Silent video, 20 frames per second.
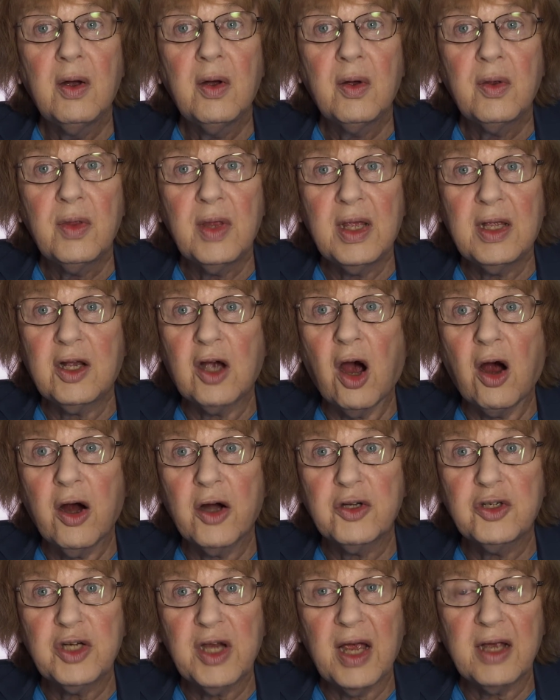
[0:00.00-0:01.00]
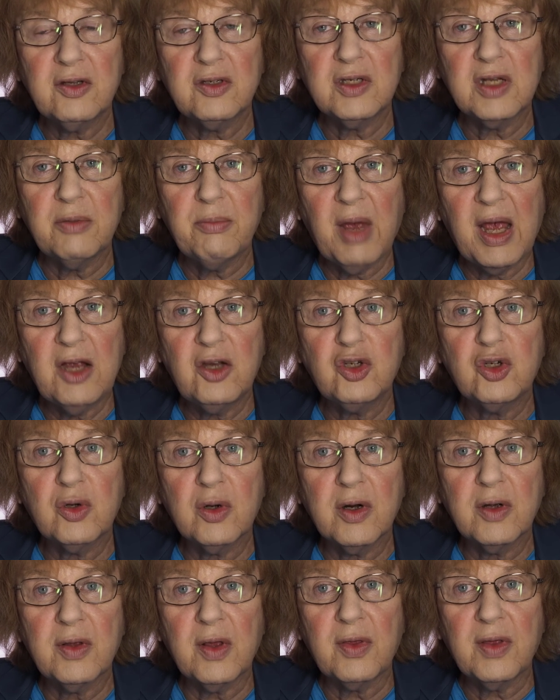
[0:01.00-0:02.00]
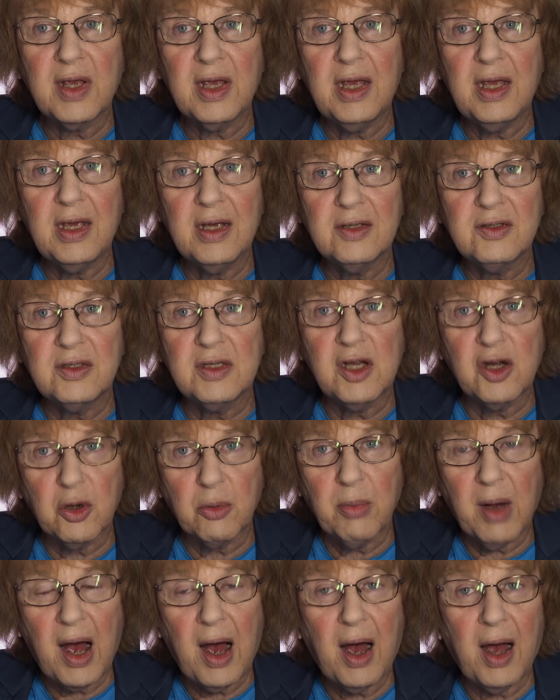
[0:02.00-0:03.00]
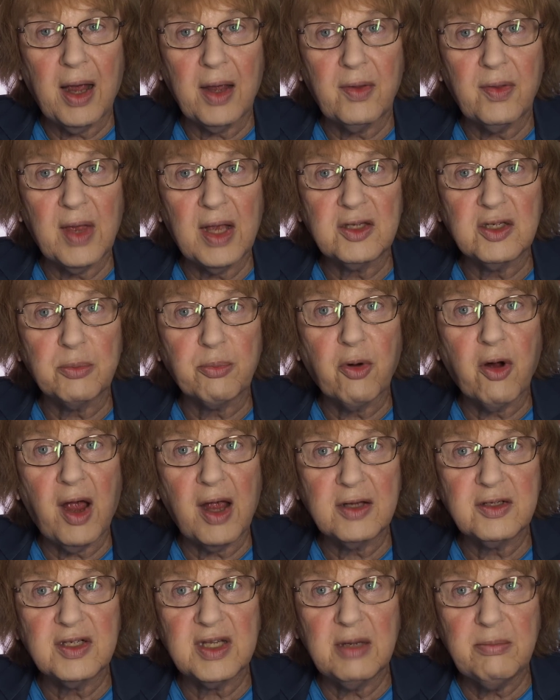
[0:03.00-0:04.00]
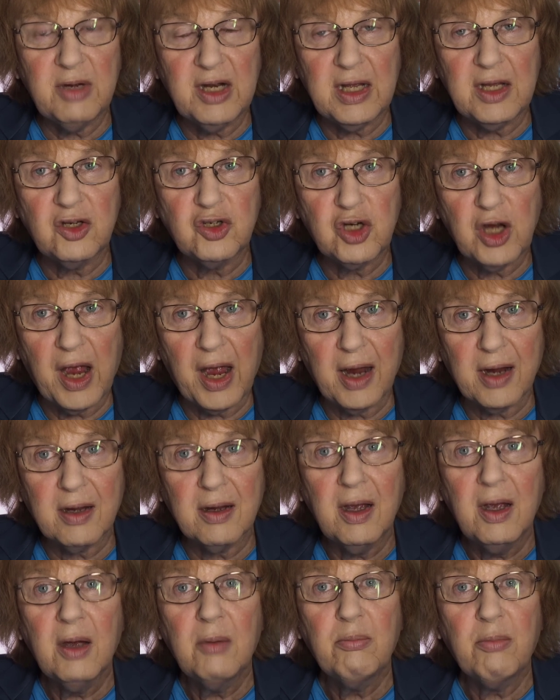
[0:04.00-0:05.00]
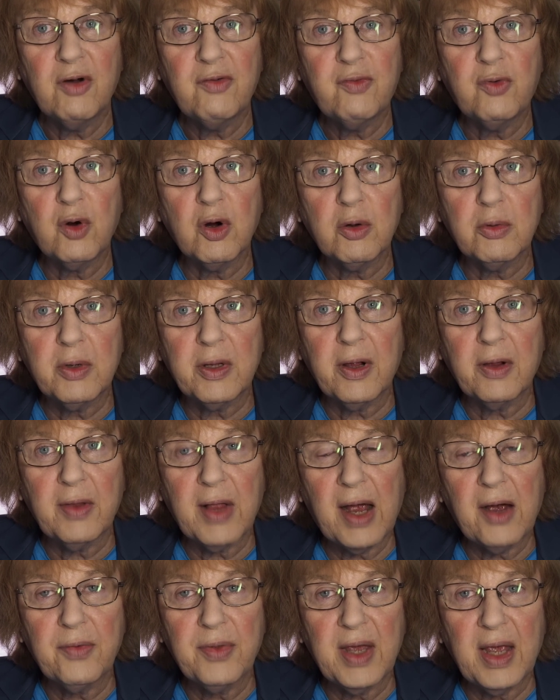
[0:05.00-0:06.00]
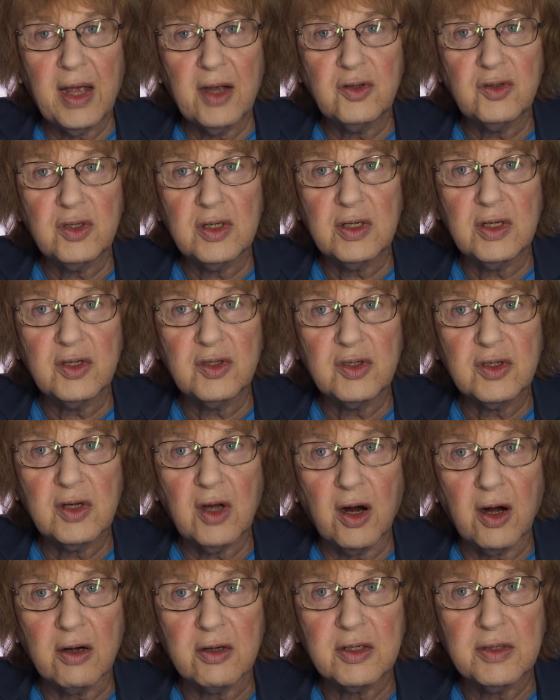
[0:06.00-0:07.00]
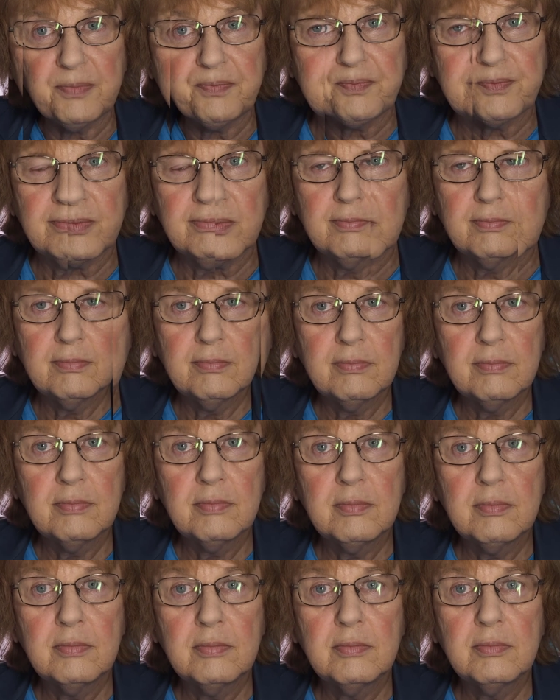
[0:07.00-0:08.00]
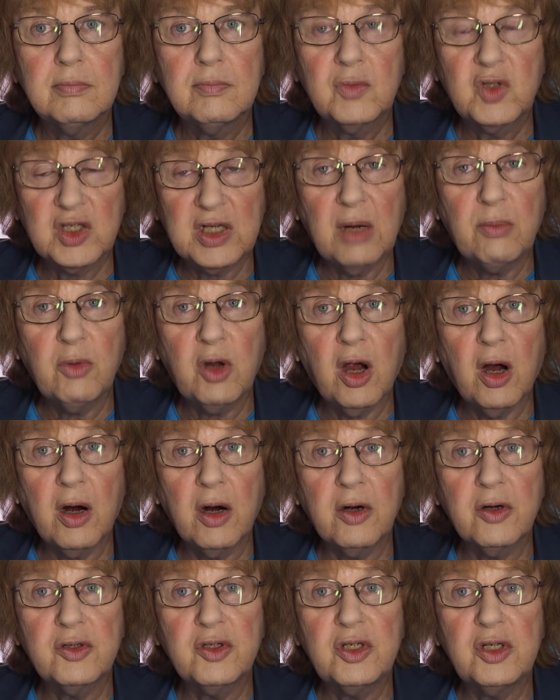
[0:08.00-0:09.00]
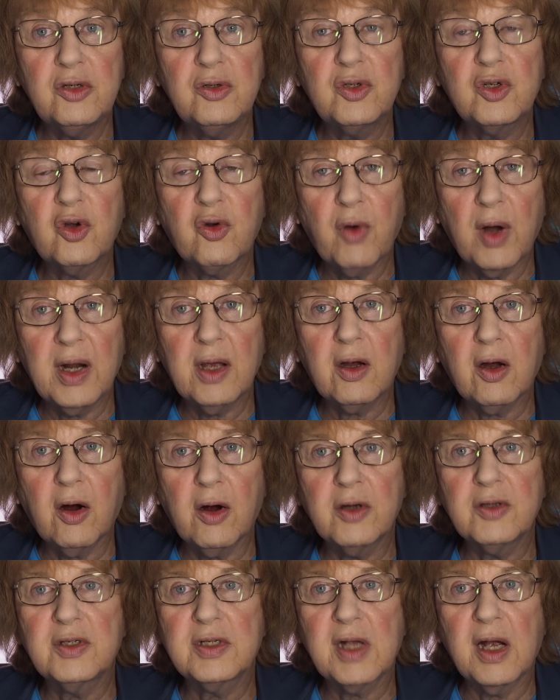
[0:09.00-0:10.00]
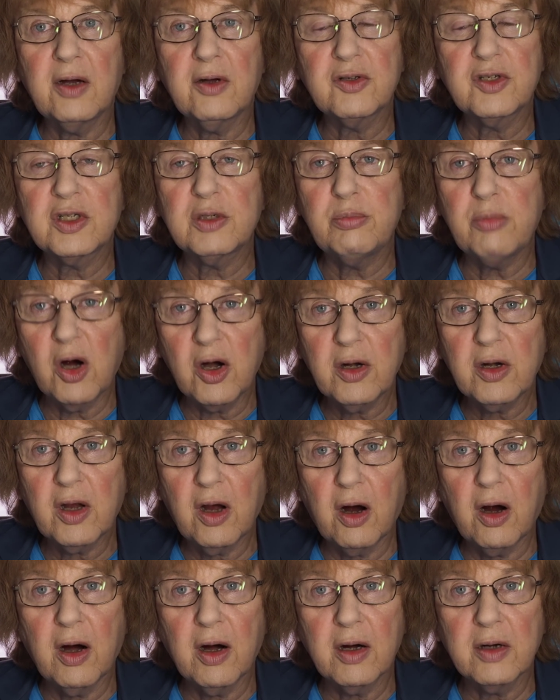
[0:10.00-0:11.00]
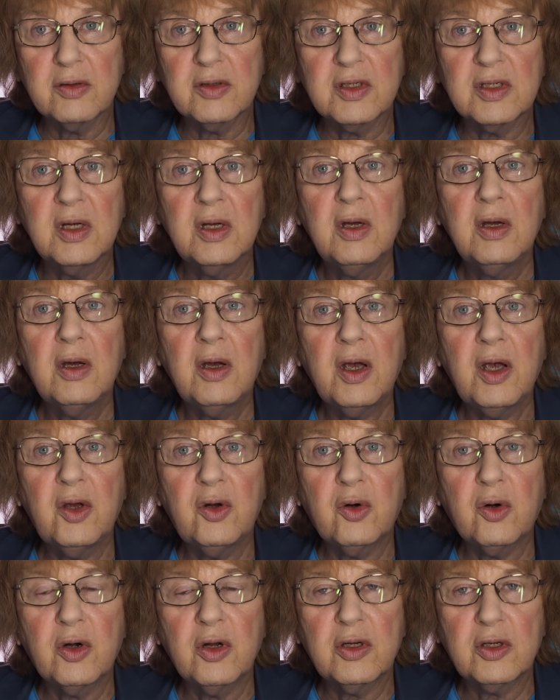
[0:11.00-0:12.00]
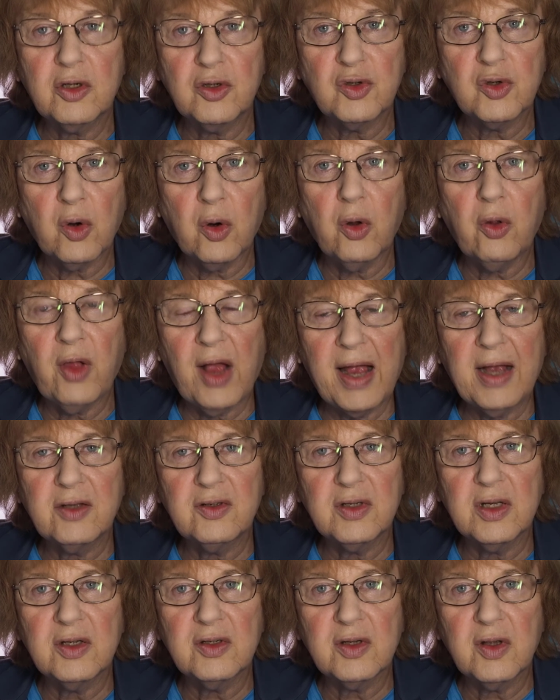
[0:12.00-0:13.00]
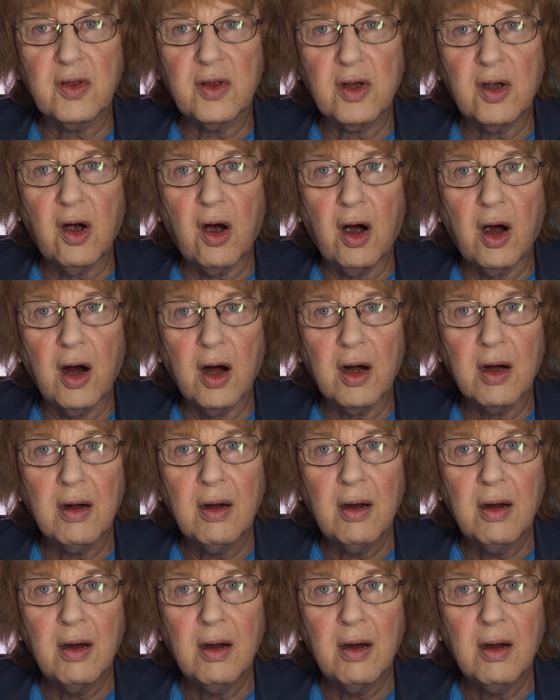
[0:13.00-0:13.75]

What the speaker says: The car checks to make sure that the key is nearby. That's a proximity check before it will allow the engine to start. Some cars use credit card style smart cards in order to control access to the car.